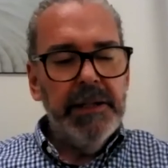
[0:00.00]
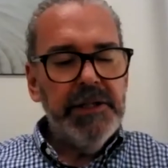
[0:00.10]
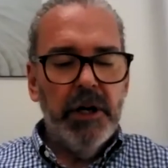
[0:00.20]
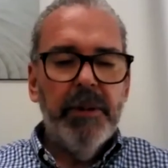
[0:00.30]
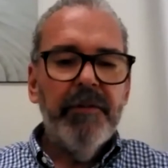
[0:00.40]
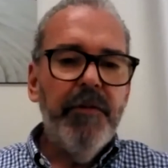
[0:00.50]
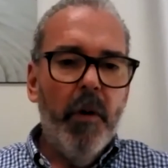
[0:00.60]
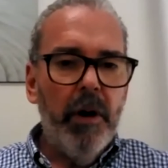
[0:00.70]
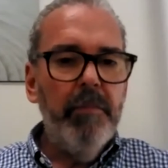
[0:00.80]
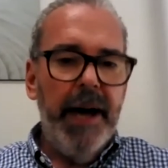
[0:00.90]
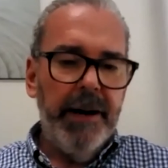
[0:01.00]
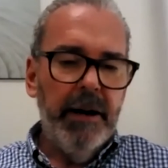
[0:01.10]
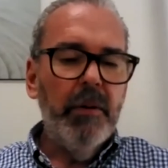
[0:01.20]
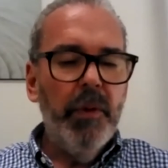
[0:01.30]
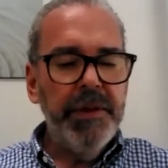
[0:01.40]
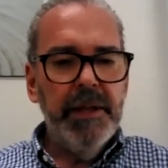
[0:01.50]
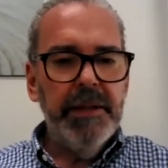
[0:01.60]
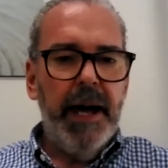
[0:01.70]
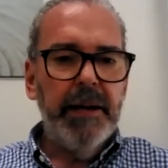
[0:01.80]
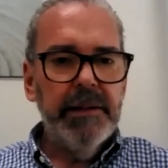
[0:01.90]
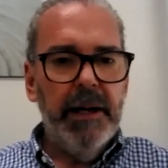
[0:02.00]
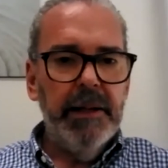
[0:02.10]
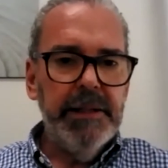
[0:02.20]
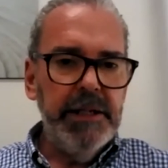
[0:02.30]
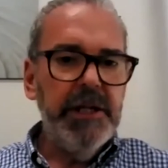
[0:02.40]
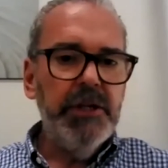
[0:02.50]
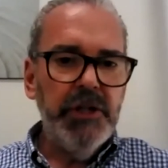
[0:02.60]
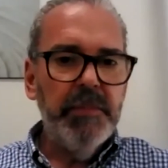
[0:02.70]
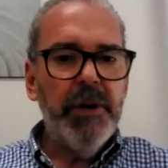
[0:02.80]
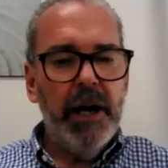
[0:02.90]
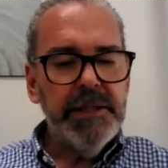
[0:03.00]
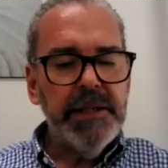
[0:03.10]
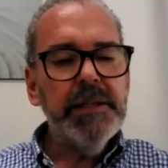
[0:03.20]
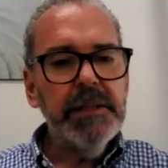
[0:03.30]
going to perform better within that DTG process.